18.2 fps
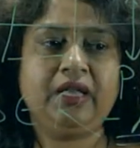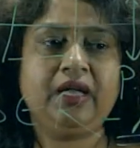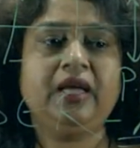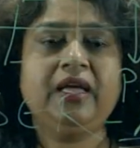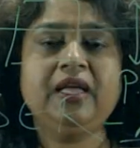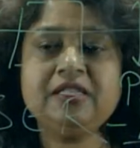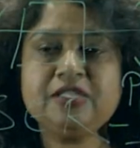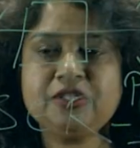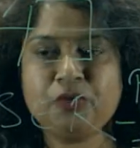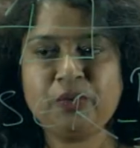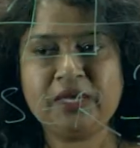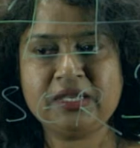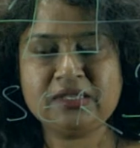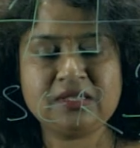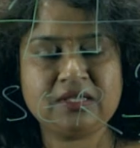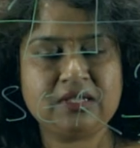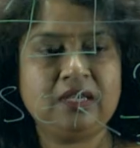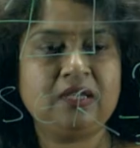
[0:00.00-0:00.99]
else you can
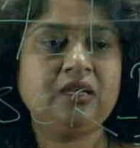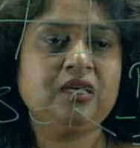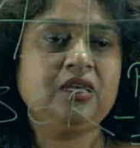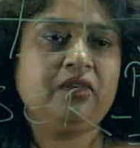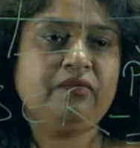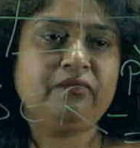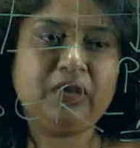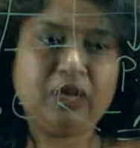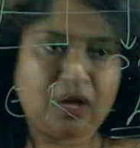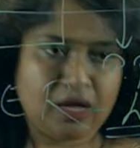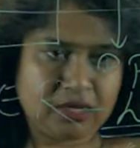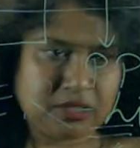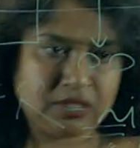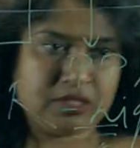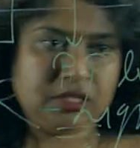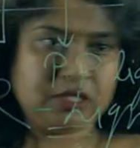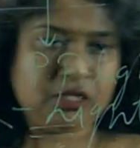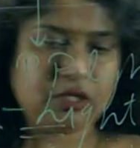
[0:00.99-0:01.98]
say
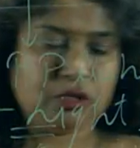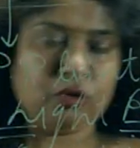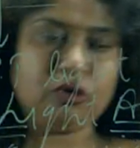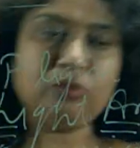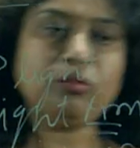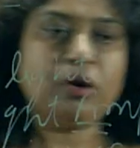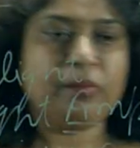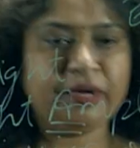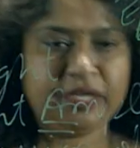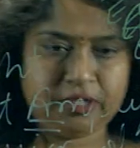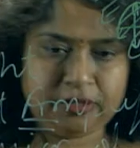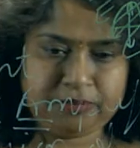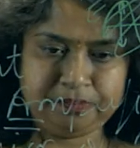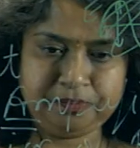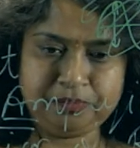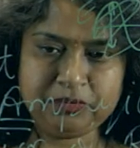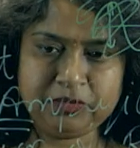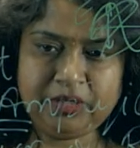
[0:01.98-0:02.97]
velocity or momentum,
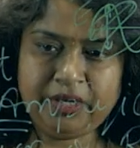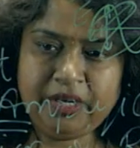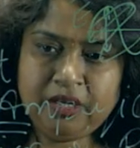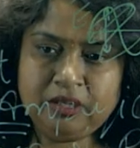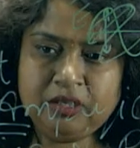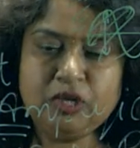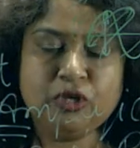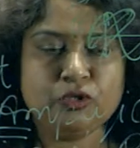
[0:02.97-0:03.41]
right.